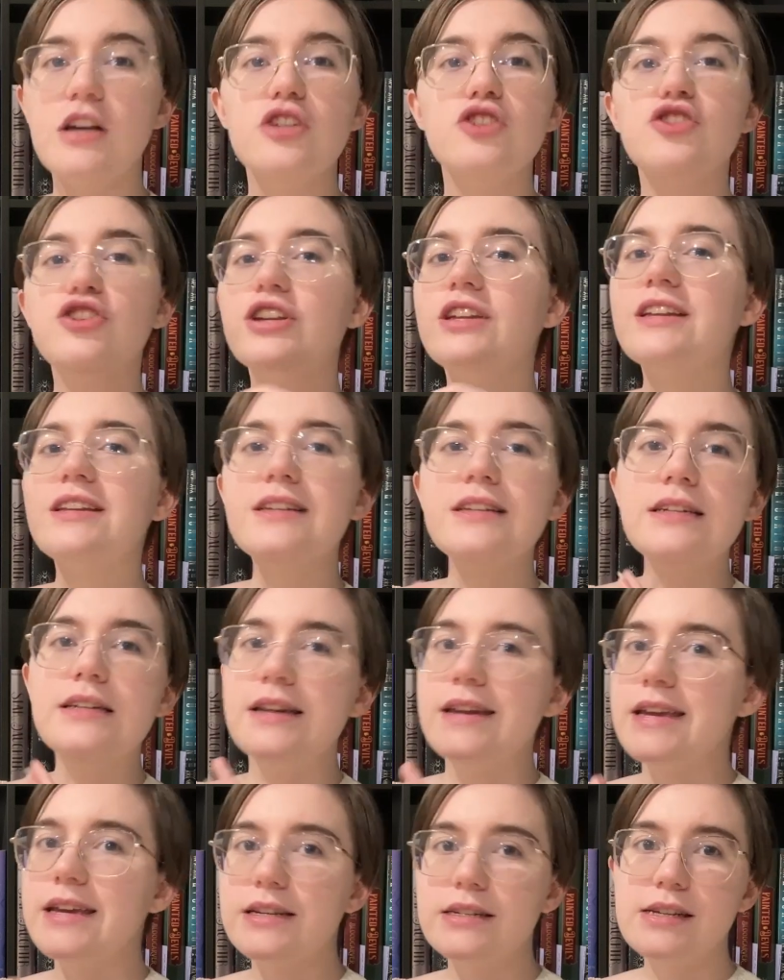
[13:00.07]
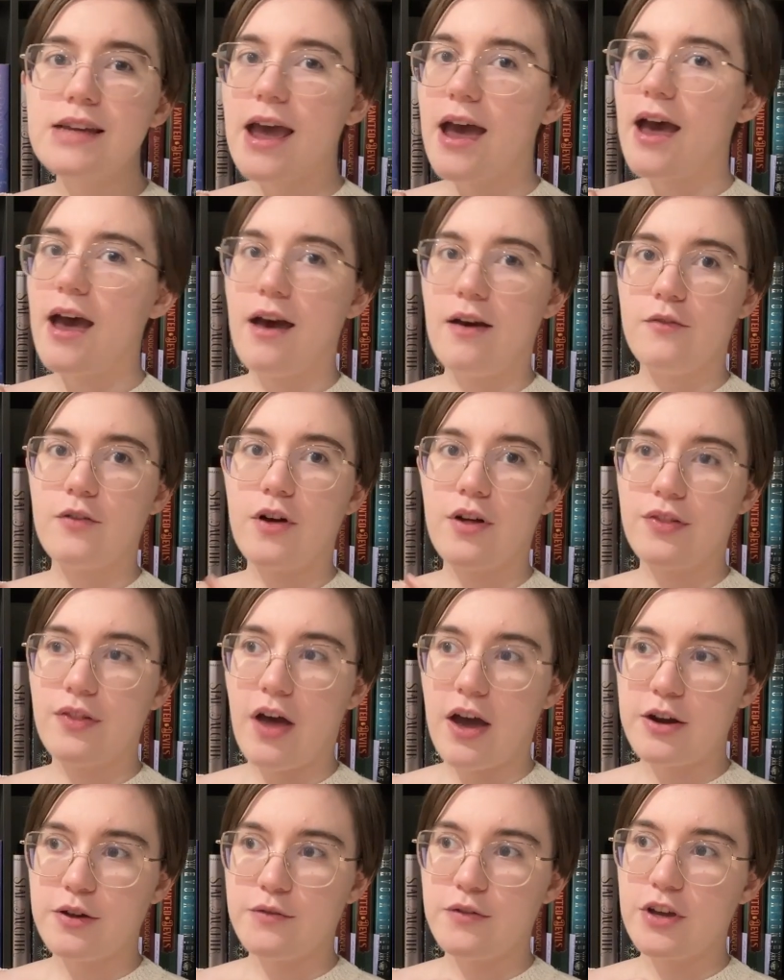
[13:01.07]
She didn't need to have a
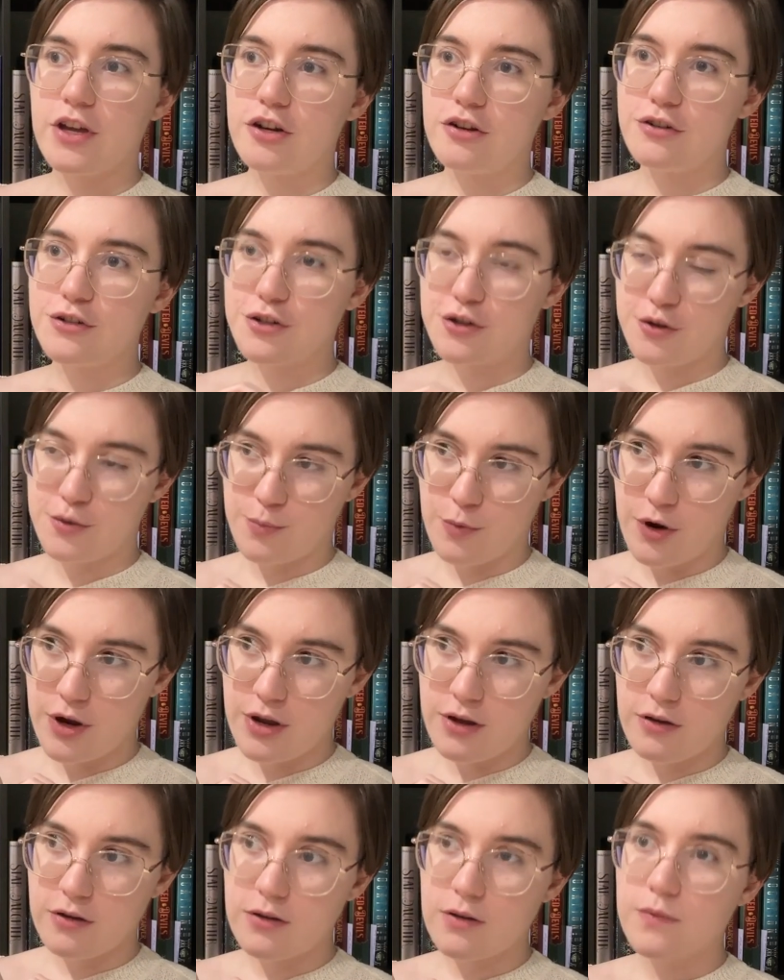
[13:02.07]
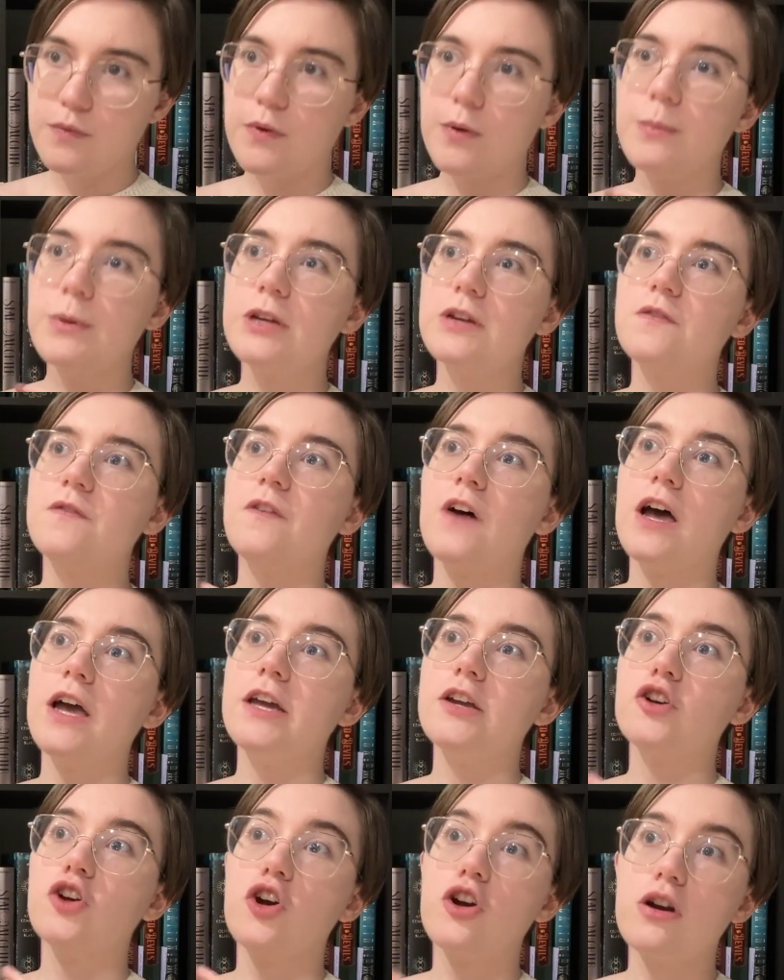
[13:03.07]
lot of inner turmoil for me to
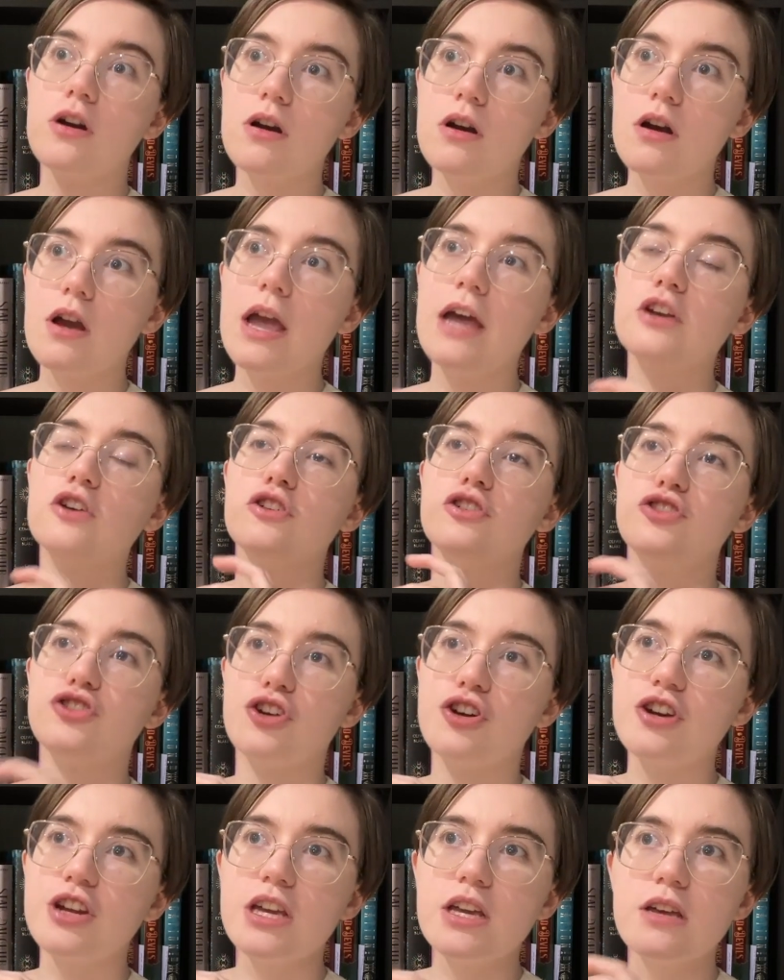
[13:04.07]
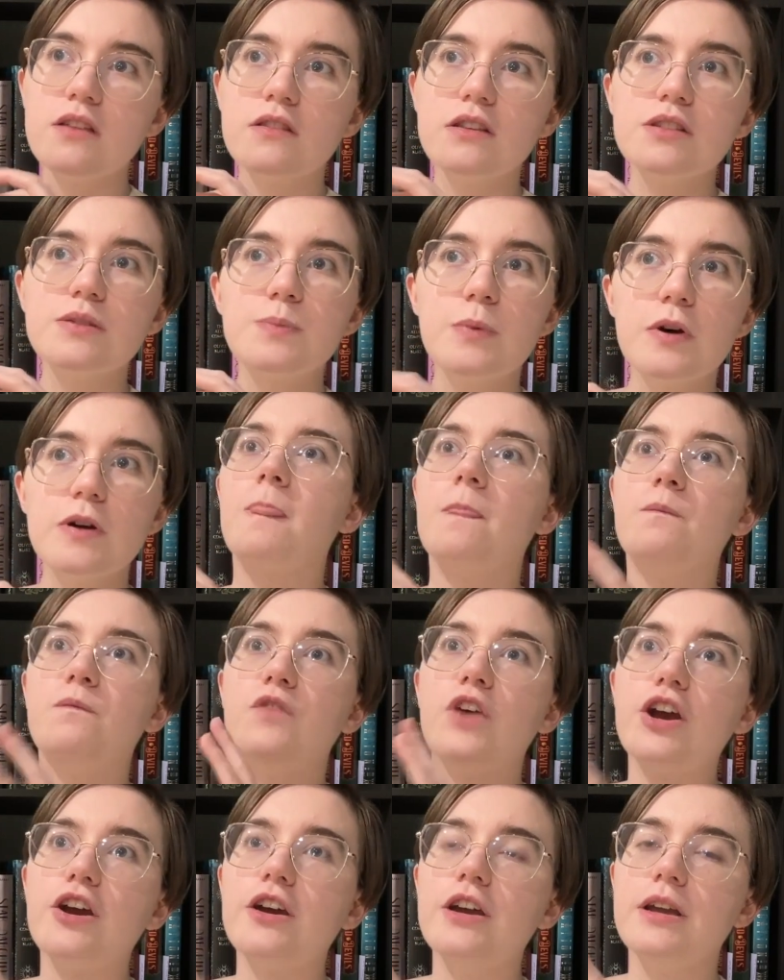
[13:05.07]
find her and her journey in this book
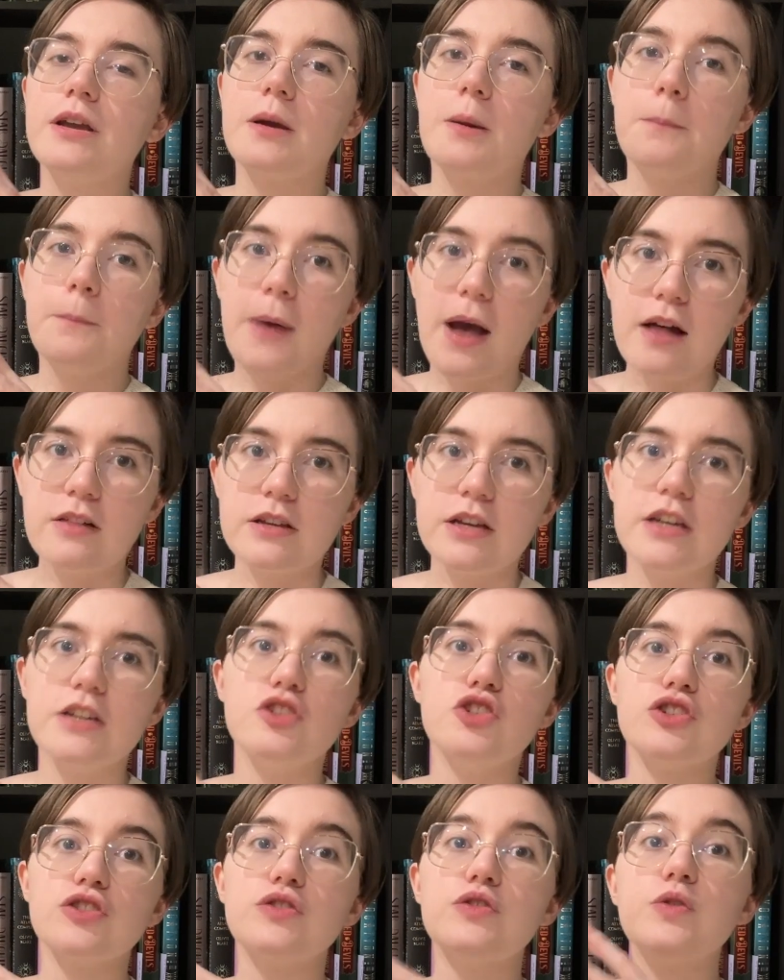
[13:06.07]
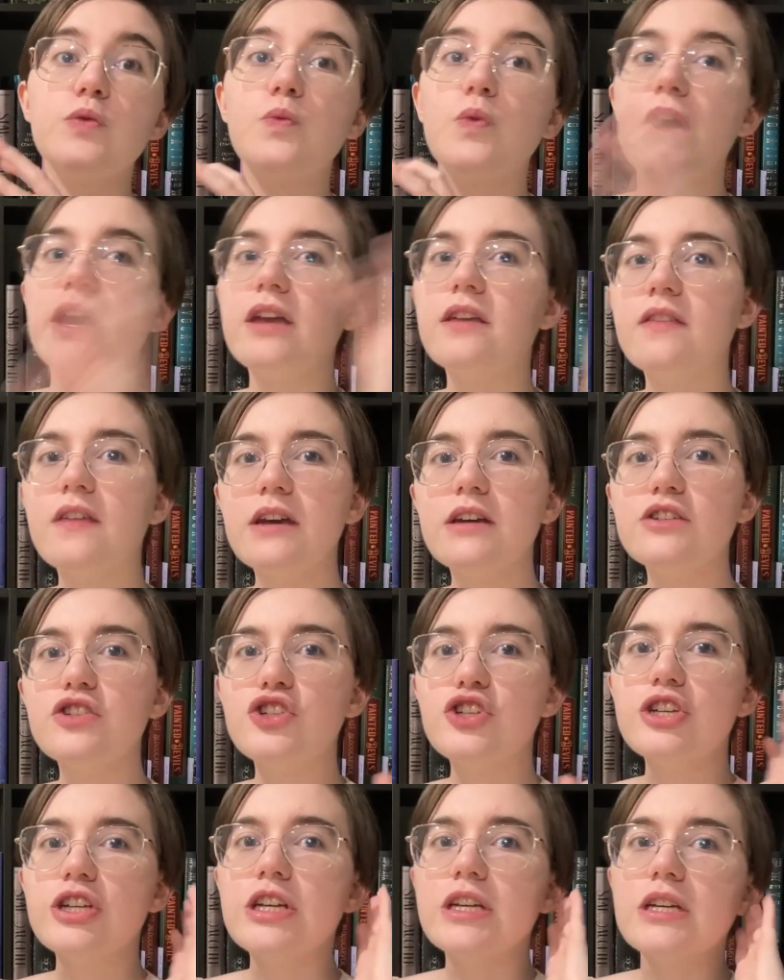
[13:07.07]
very compelling. Just the way that
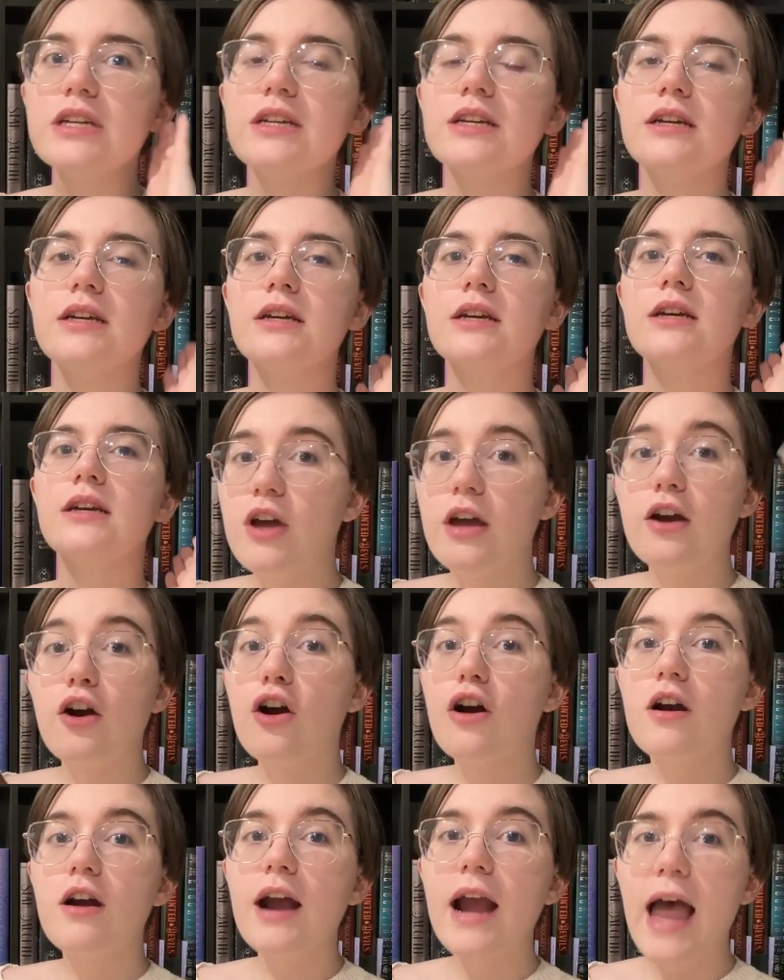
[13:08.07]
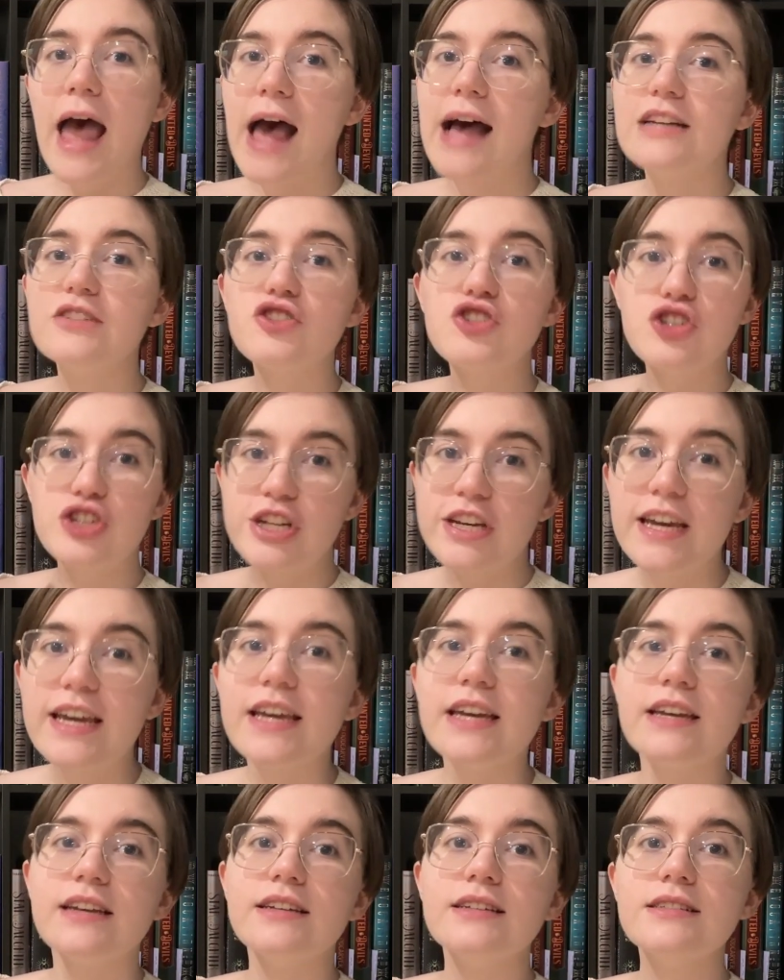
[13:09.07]
her as she
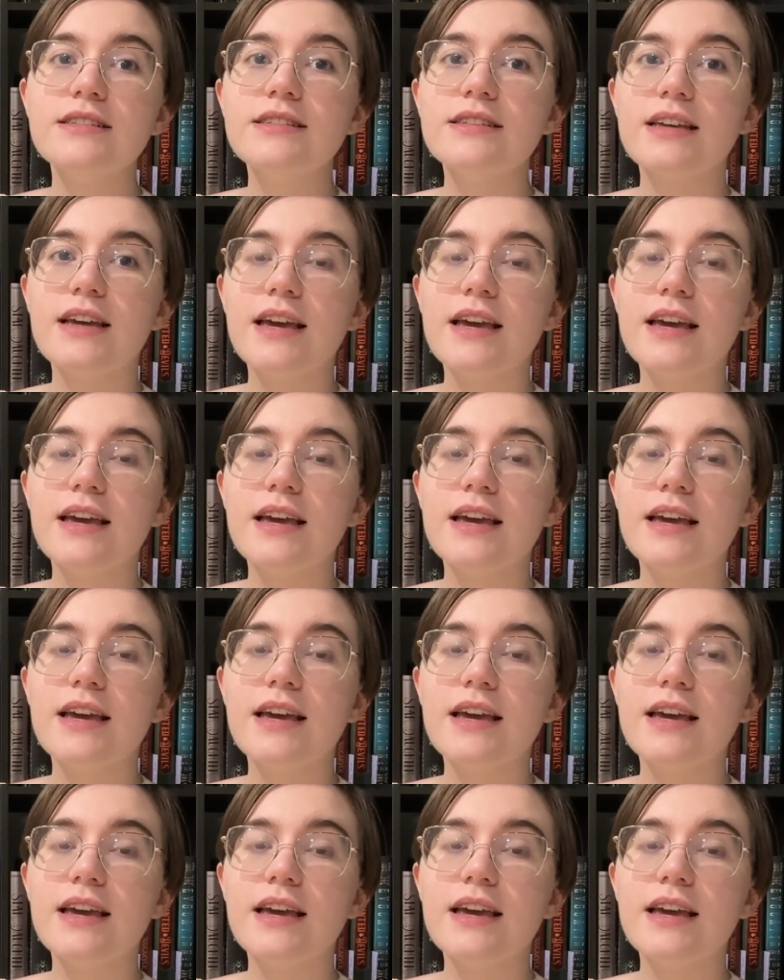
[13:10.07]
is